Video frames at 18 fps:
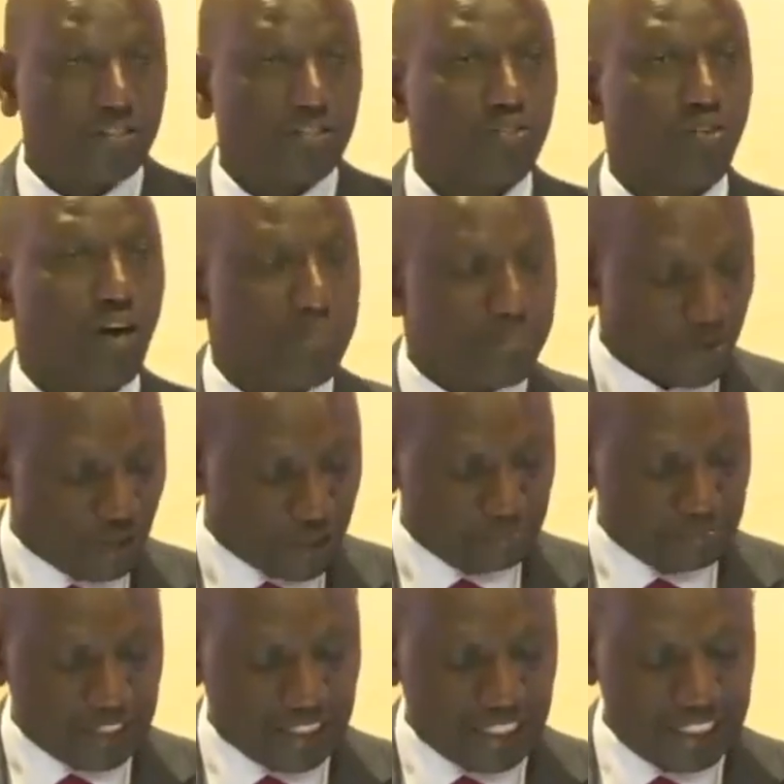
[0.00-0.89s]
to
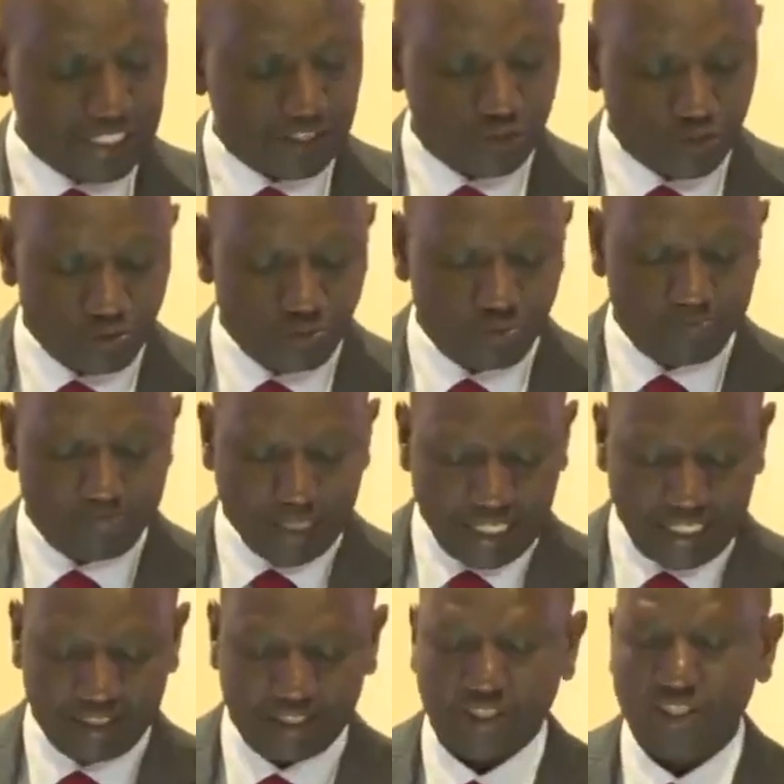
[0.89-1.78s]
approximately $2
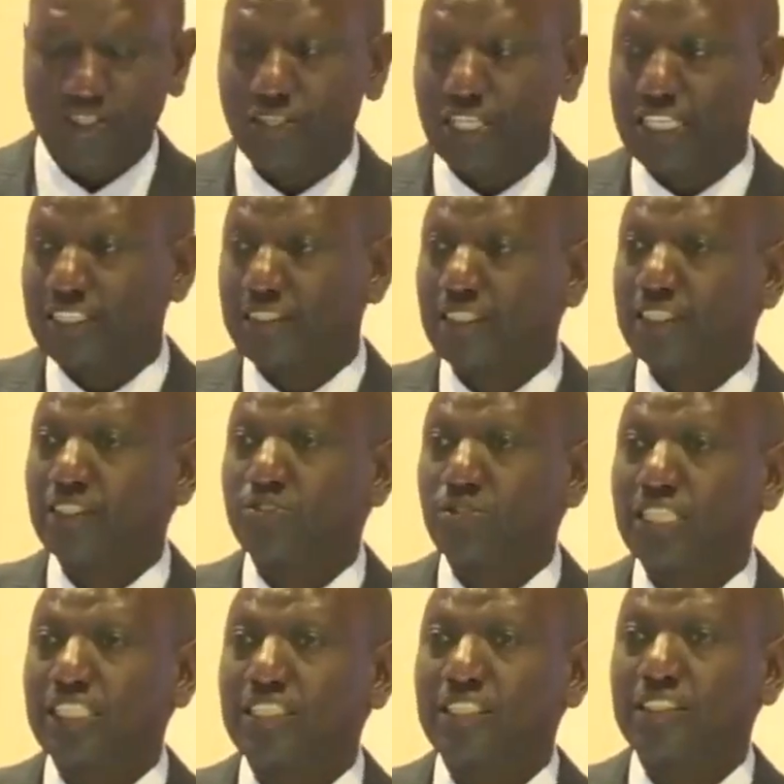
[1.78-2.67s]
billion in
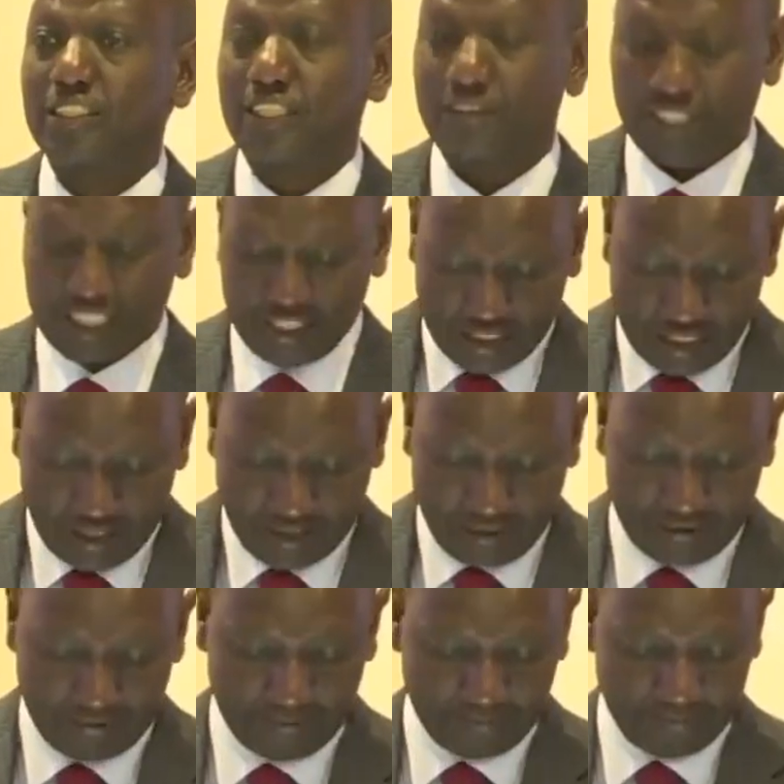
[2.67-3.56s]

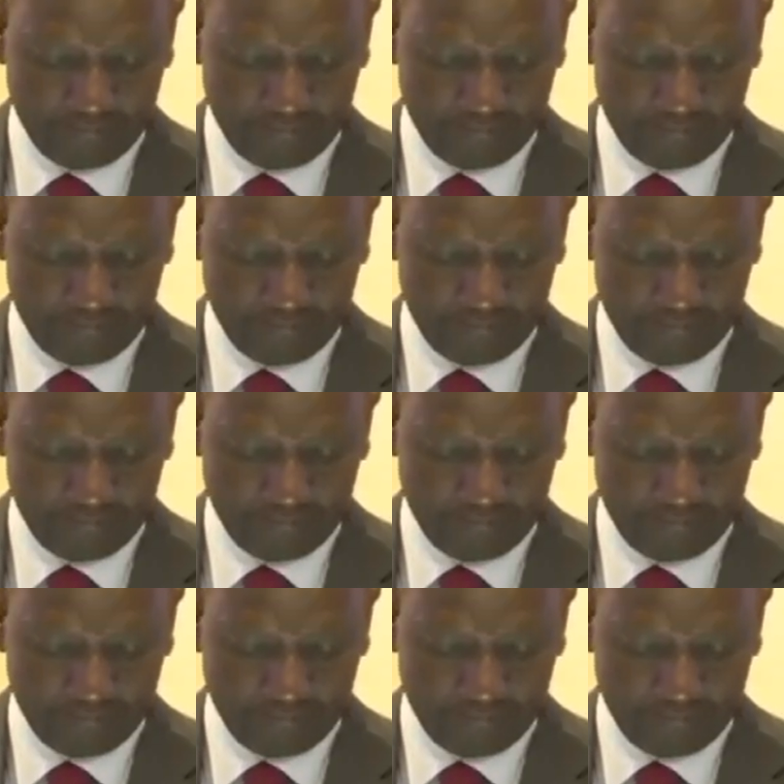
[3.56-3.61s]
2017.